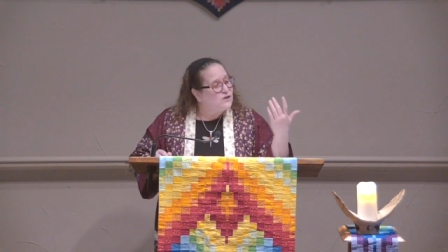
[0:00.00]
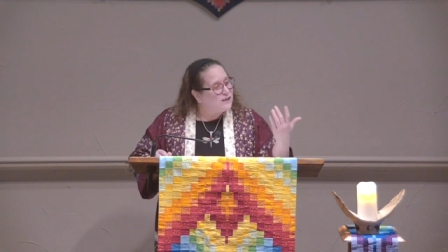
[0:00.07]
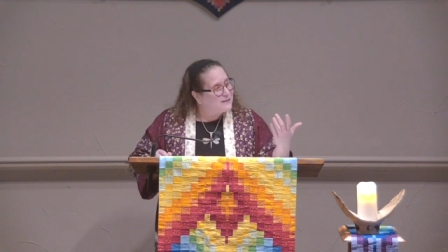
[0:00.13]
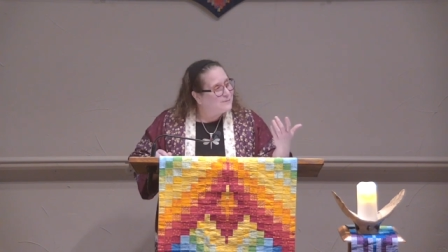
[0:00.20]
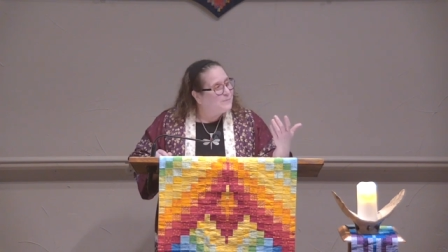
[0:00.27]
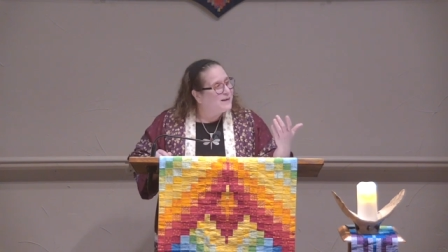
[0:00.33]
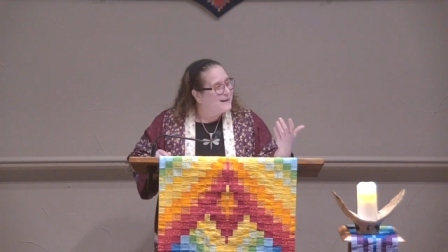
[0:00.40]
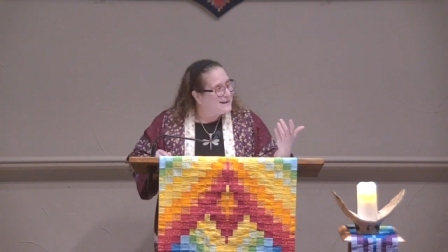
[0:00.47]

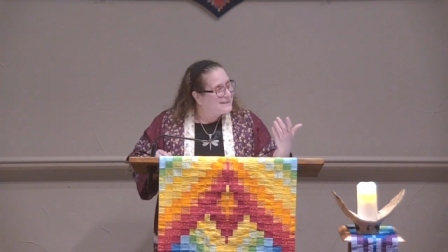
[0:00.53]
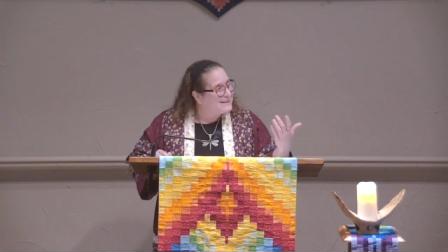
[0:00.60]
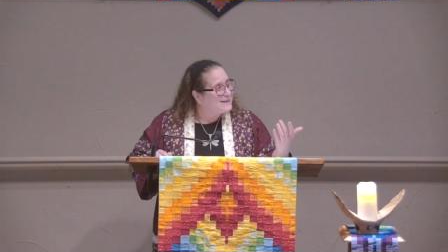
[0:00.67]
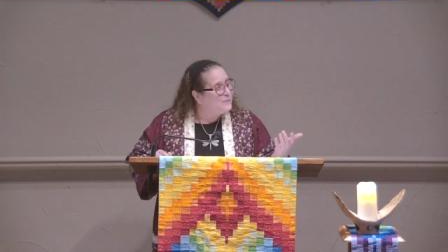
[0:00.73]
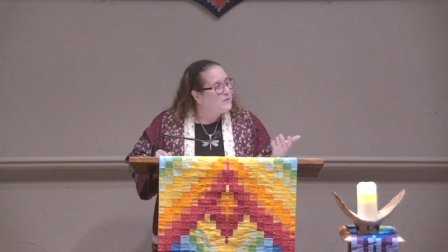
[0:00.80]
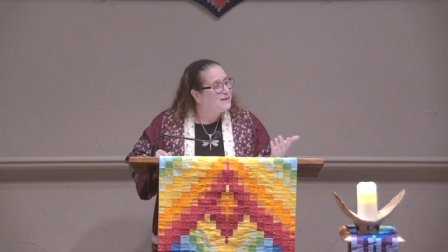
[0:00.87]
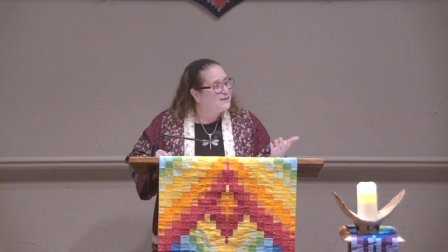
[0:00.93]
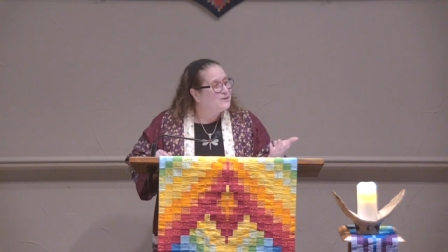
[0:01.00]
just because
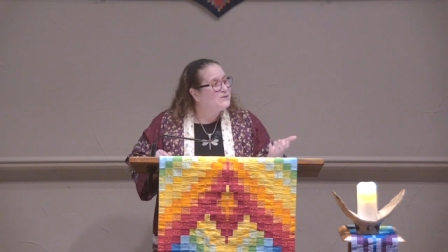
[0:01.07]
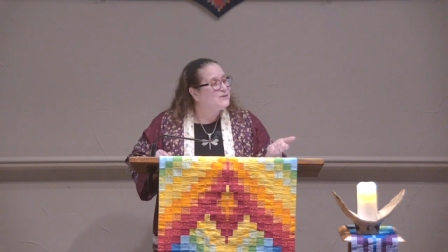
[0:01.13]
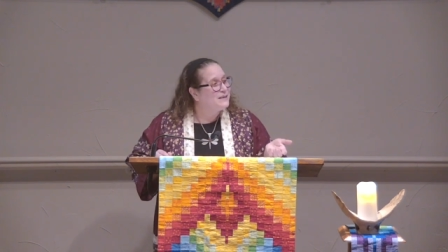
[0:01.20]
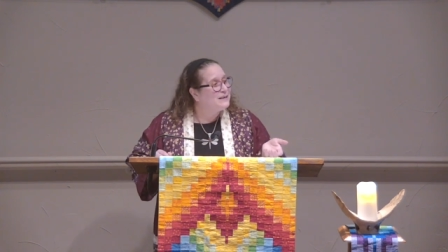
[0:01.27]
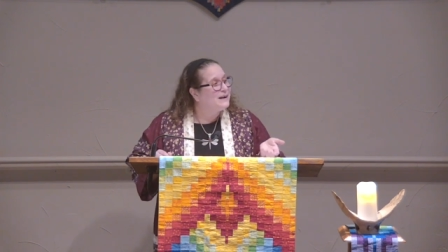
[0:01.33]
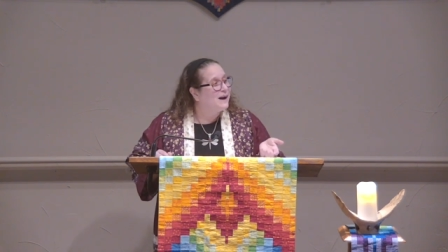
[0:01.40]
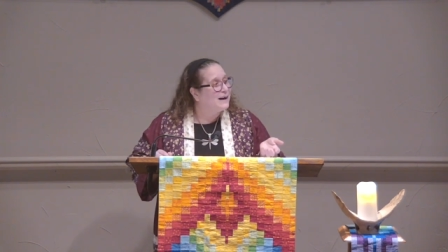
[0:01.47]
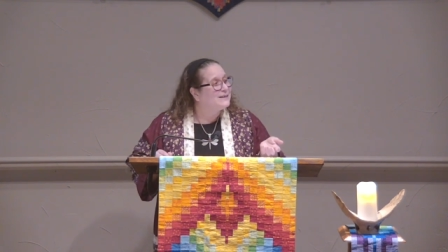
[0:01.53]
someone's
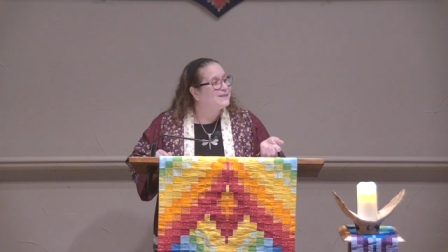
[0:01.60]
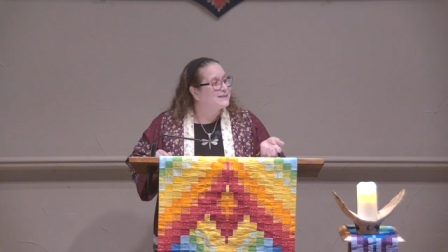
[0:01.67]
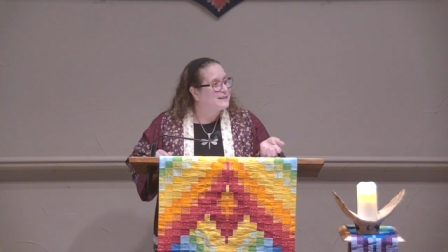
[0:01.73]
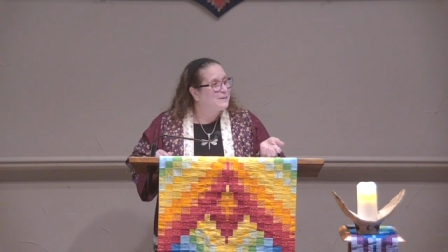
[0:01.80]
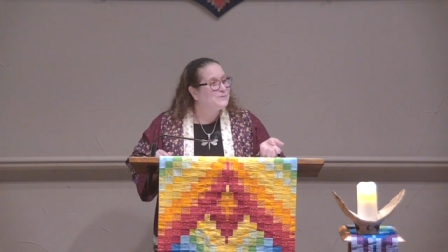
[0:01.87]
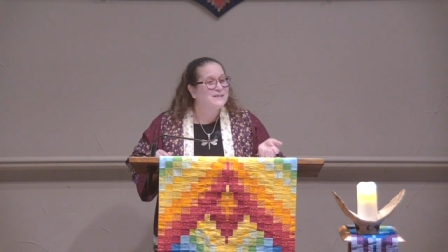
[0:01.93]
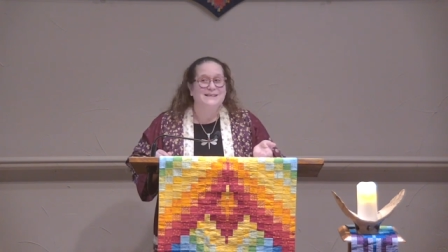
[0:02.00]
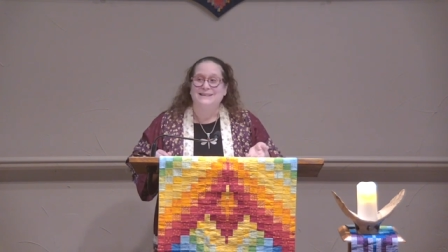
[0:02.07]
using
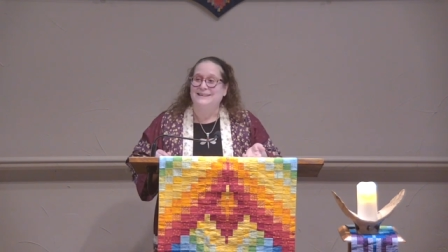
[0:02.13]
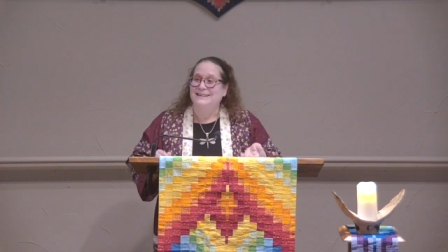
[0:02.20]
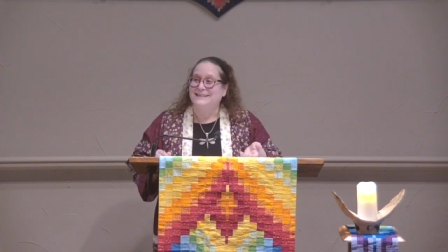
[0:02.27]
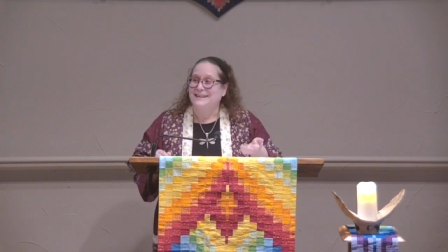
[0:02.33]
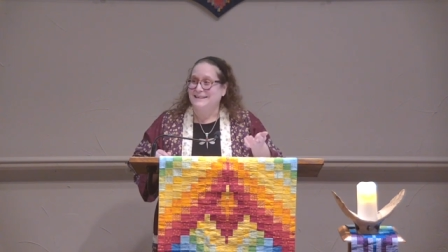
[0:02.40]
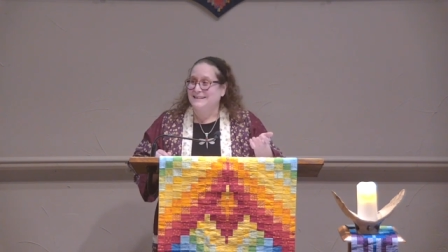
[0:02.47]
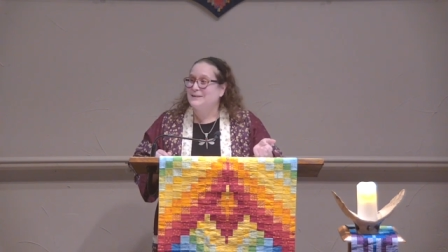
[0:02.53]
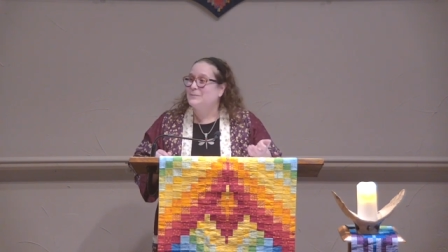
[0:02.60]

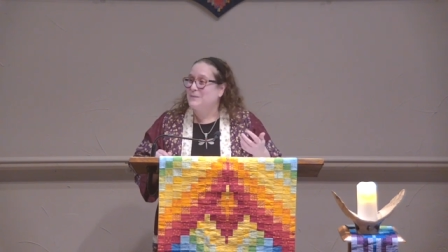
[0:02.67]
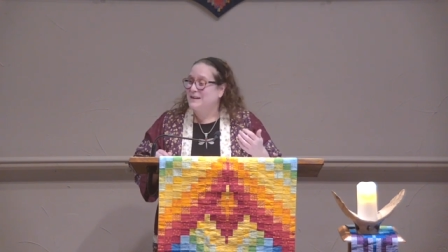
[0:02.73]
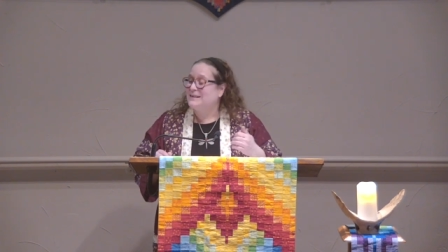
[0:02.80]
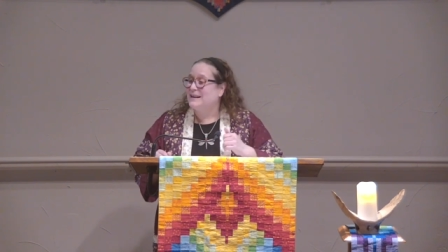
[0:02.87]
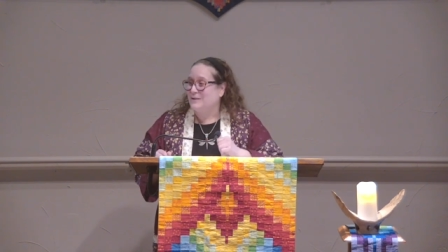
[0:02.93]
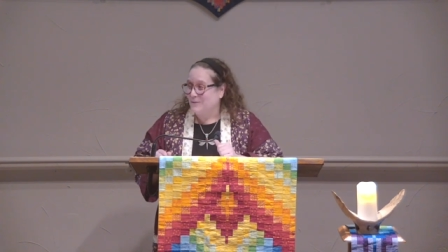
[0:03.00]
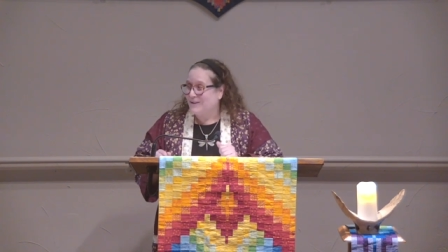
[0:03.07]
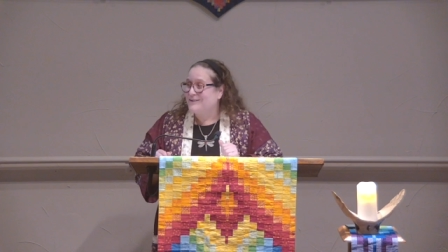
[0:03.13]
contraception doesn't
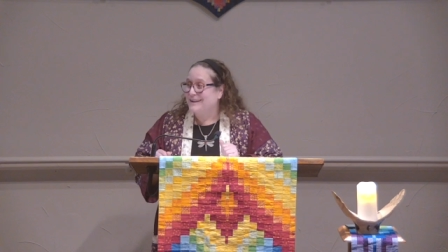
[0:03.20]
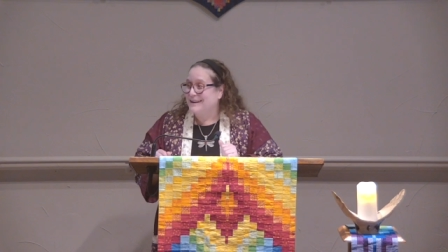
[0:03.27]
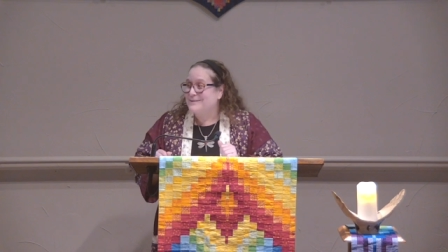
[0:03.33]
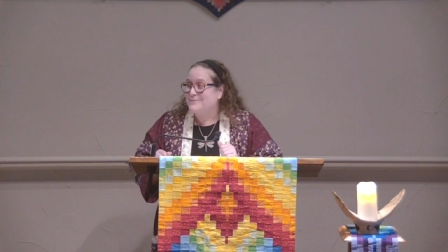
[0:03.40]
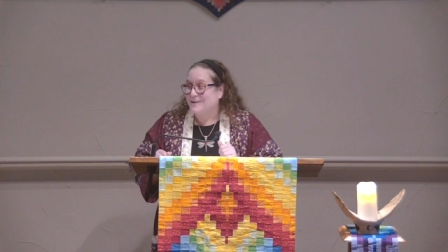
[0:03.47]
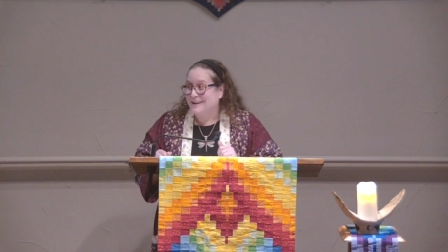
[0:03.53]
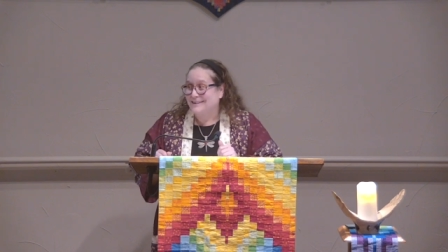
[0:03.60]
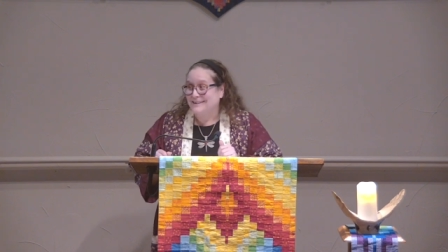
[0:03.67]
mean they won't
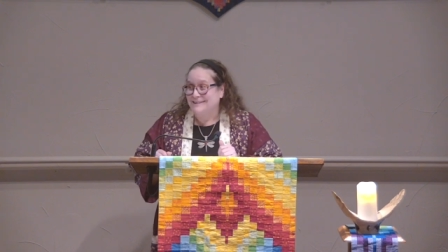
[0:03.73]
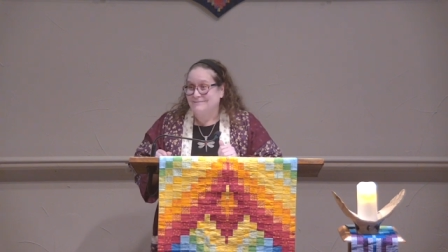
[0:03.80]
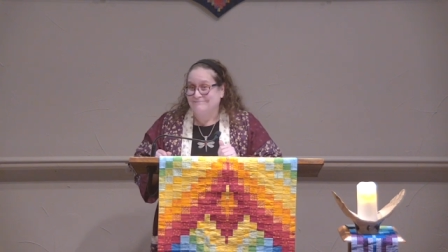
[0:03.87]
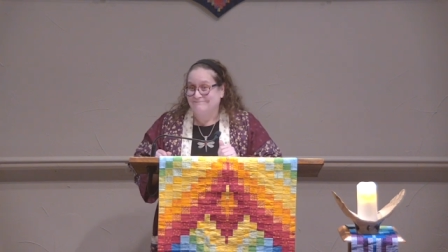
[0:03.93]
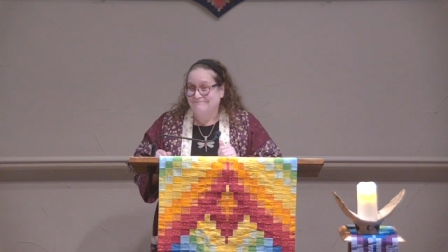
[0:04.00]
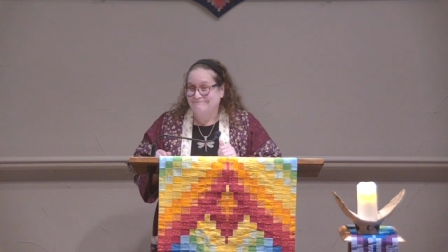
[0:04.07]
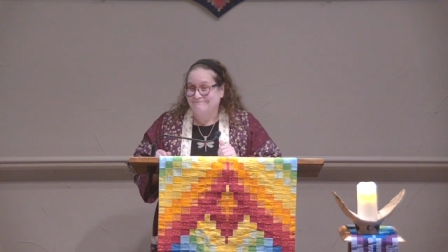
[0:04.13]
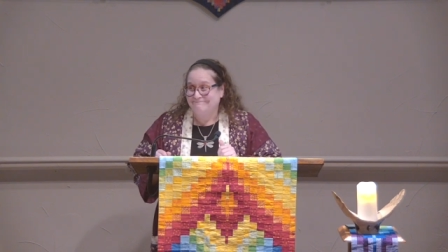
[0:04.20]
get pregnant.